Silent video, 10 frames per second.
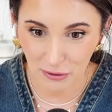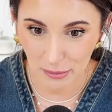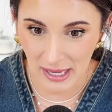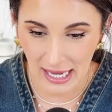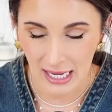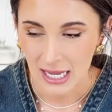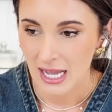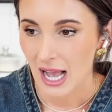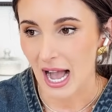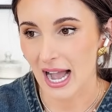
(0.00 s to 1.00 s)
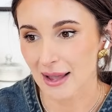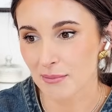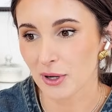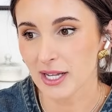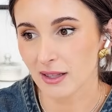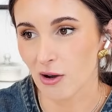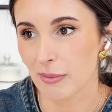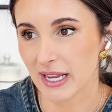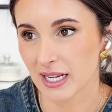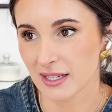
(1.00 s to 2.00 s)
for me. I'm pretty low
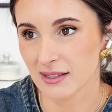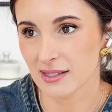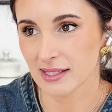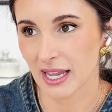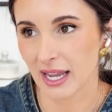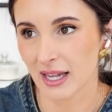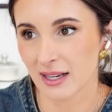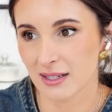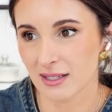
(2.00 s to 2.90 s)
maintenance and